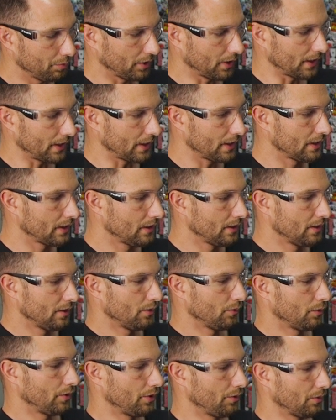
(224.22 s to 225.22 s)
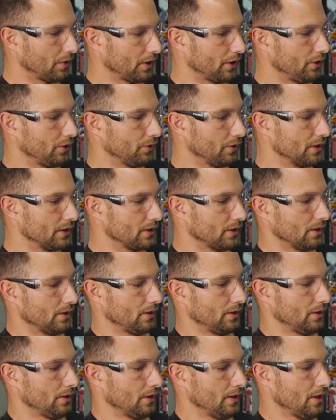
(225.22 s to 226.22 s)
play, what you wanna do is
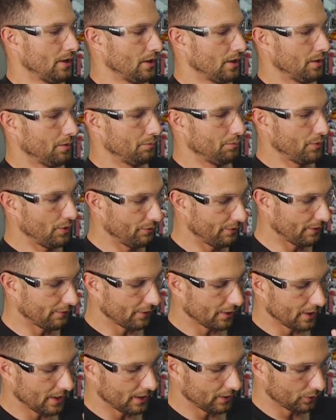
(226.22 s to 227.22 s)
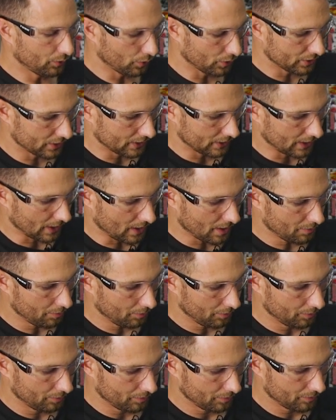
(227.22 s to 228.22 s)
move everything towards the
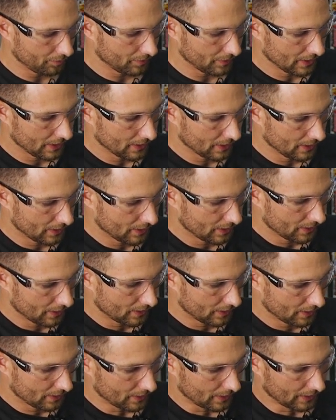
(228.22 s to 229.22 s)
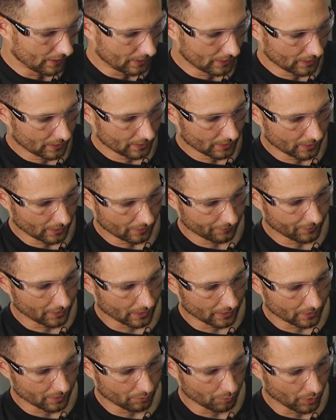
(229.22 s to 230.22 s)
top and I've
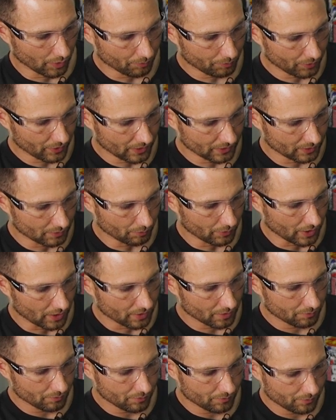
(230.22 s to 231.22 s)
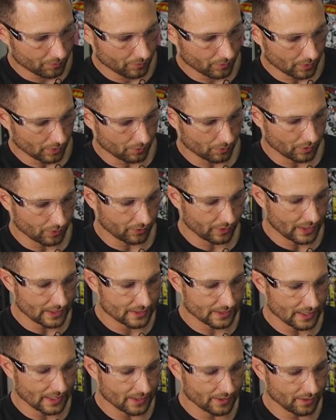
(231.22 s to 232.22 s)
got the bumper at the bottom. I wanna
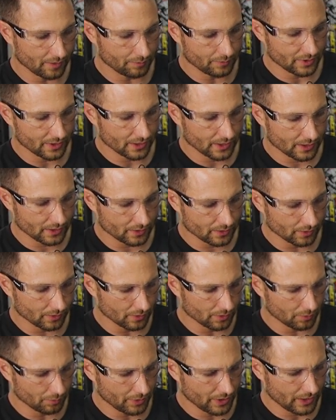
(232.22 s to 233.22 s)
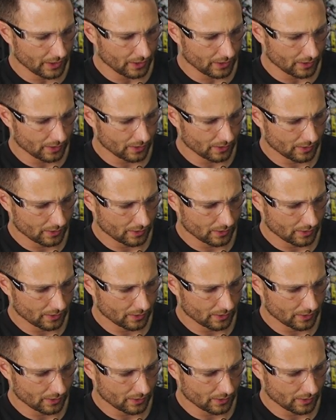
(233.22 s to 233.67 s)
raise that up just a little bit.